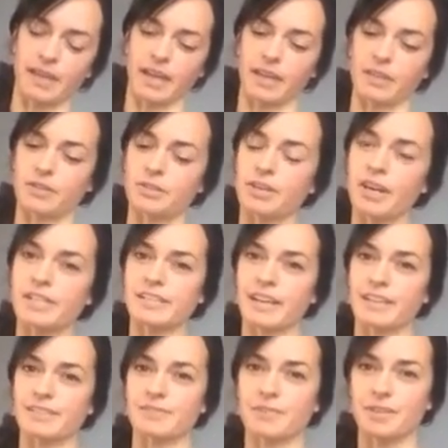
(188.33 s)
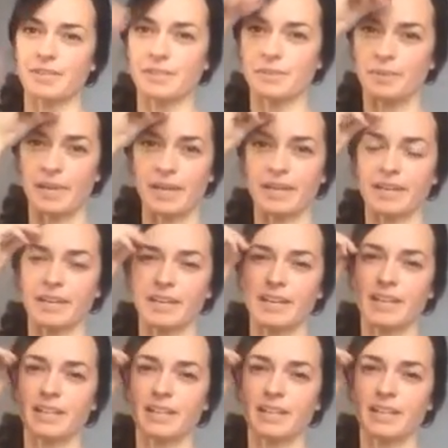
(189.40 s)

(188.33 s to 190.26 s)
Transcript: And those are our signs for this week.